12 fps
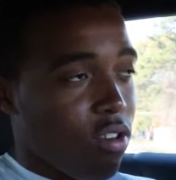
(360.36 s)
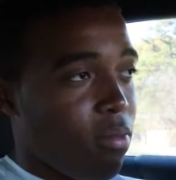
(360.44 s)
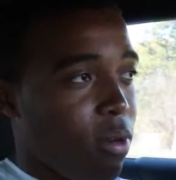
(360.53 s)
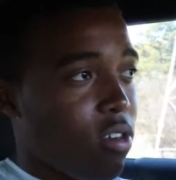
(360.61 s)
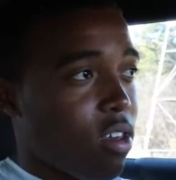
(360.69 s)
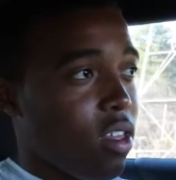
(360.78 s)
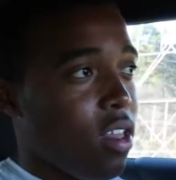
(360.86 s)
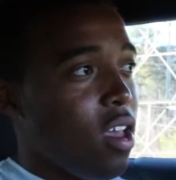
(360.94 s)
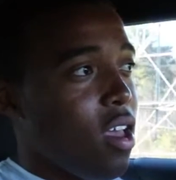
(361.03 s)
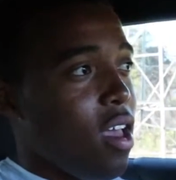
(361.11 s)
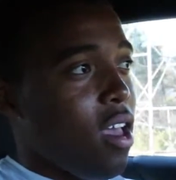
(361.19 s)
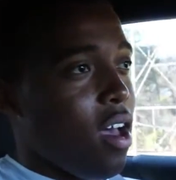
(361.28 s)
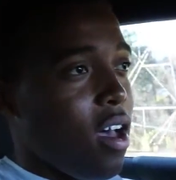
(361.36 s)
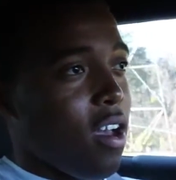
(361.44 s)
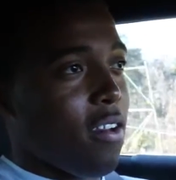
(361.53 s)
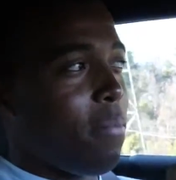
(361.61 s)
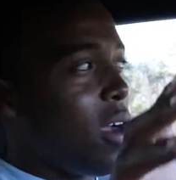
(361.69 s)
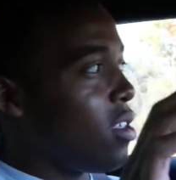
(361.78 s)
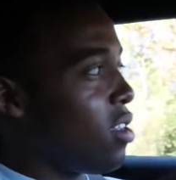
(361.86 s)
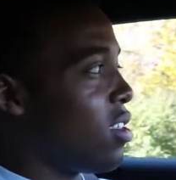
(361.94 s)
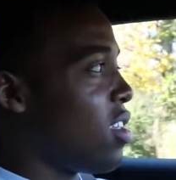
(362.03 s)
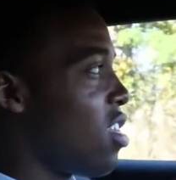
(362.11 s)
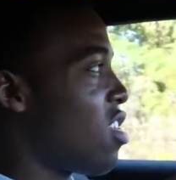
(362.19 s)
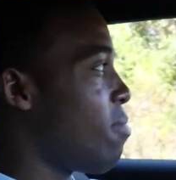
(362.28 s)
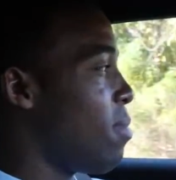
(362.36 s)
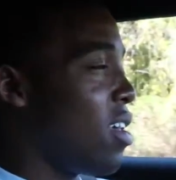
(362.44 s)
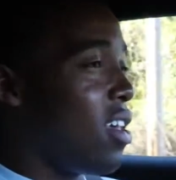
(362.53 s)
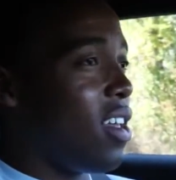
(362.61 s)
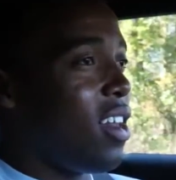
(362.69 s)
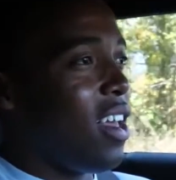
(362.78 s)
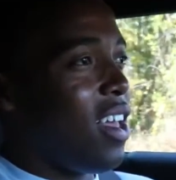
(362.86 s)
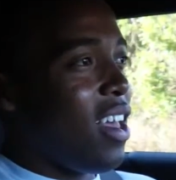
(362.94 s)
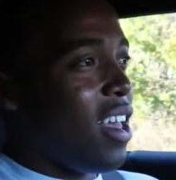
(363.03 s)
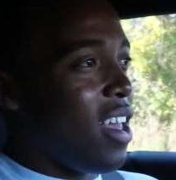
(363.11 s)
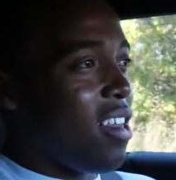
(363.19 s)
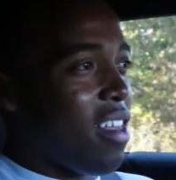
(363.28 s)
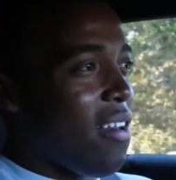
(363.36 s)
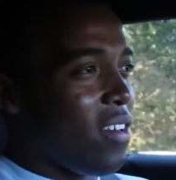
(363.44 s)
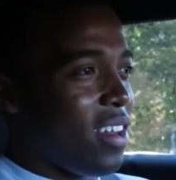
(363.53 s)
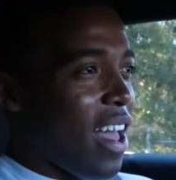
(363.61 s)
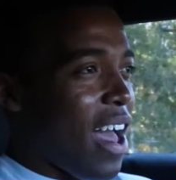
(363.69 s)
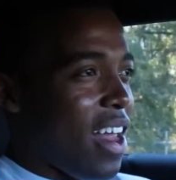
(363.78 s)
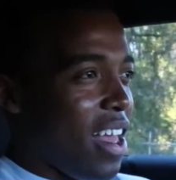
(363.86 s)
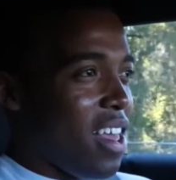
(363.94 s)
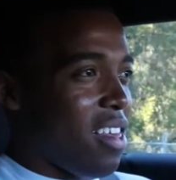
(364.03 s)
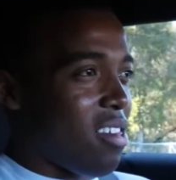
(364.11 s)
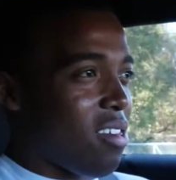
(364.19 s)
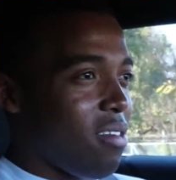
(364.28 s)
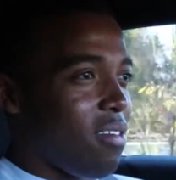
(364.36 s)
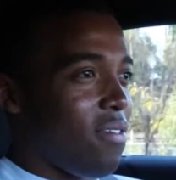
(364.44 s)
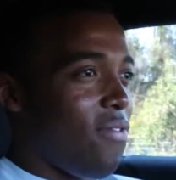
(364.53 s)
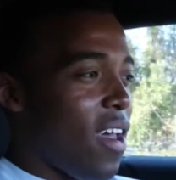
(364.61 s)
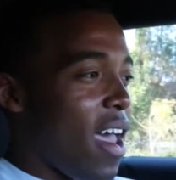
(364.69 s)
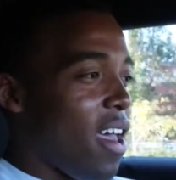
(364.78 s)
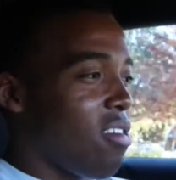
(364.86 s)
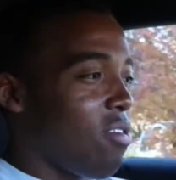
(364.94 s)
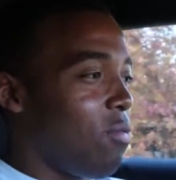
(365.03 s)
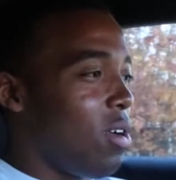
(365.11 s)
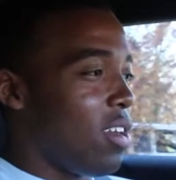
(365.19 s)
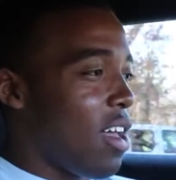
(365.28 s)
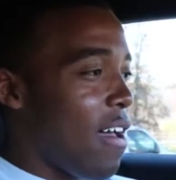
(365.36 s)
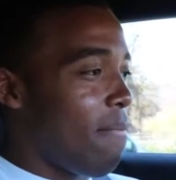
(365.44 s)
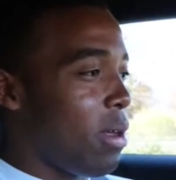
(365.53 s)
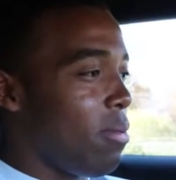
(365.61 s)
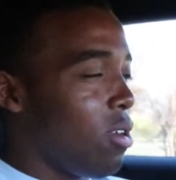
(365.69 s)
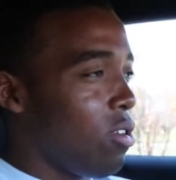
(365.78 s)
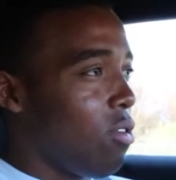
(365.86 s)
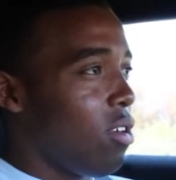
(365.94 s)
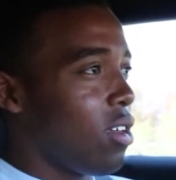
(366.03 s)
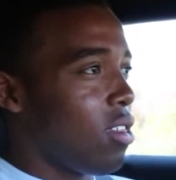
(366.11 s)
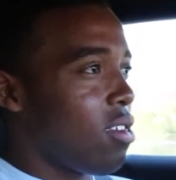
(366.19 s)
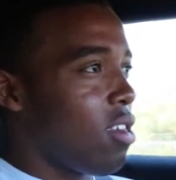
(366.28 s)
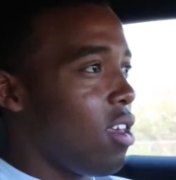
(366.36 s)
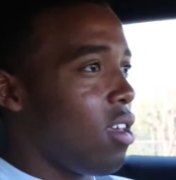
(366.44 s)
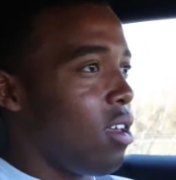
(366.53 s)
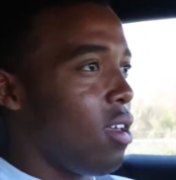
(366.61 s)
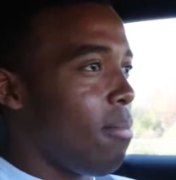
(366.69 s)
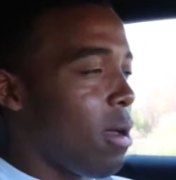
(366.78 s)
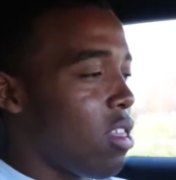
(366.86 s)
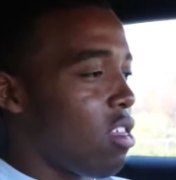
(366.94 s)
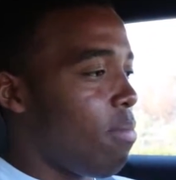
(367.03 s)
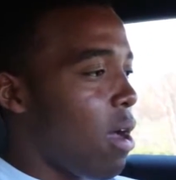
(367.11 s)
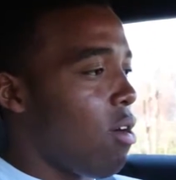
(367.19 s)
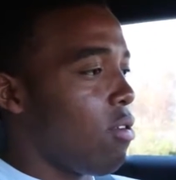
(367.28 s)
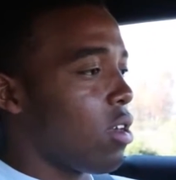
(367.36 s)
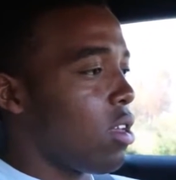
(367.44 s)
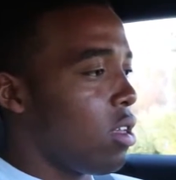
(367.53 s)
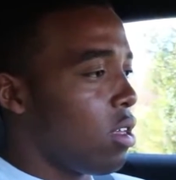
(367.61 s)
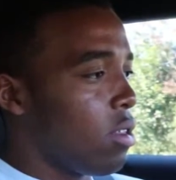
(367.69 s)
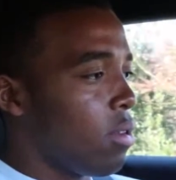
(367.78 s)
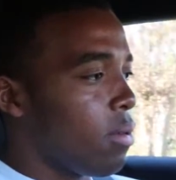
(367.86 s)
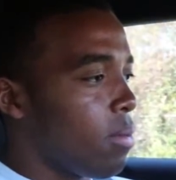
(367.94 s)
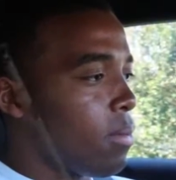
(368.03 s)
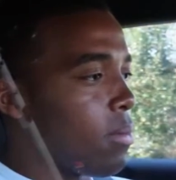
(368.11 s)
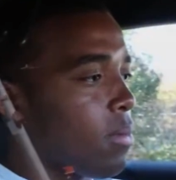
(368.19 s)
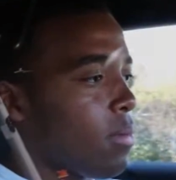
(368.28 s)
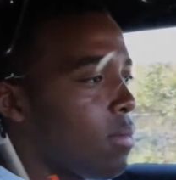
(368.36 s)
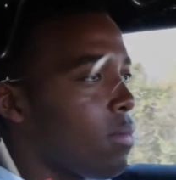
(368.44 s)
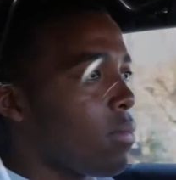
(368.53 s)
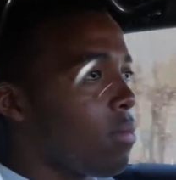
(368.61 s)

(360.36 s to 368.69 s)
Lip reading: transmission, compared to the 10-speed, is definitely not as fast and whatnot, but I'm gonna go ahead and see about this power again.